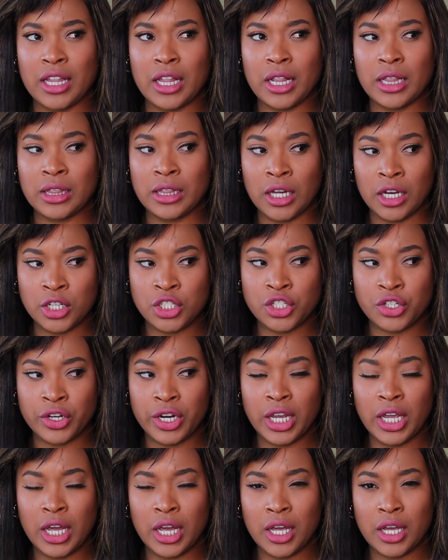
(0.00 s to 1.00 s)

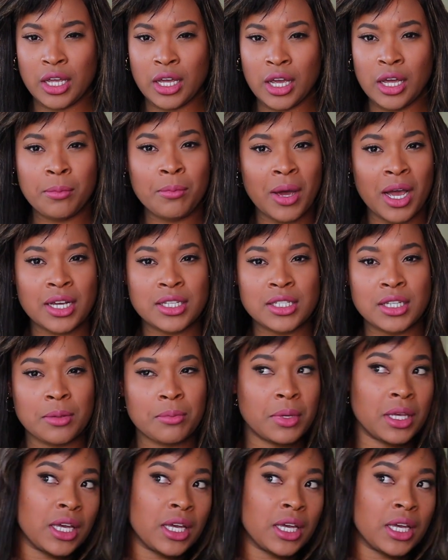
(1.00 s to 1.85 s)
luxury unboxing,